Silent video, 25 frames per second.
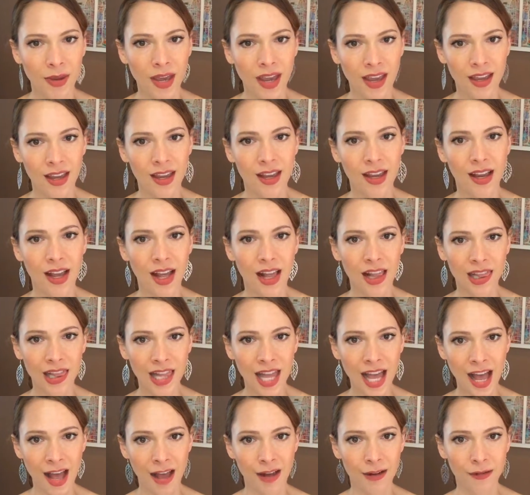paying a
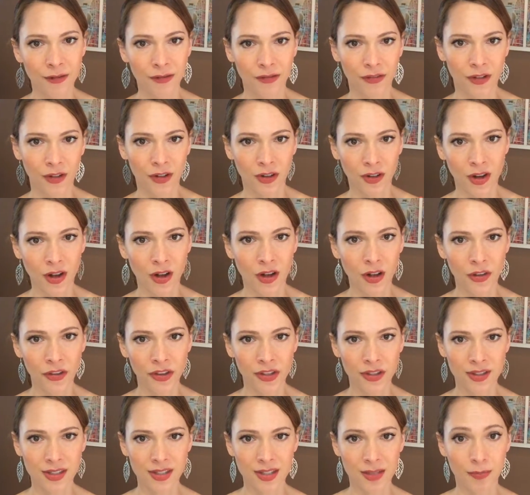lot for all
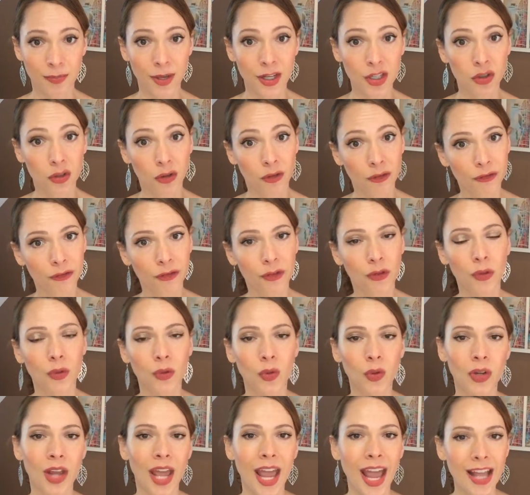this special
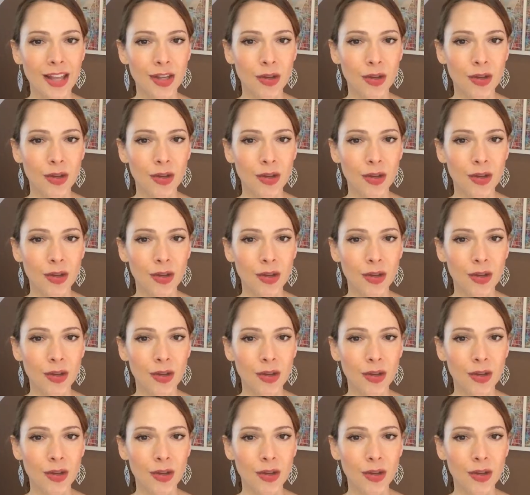food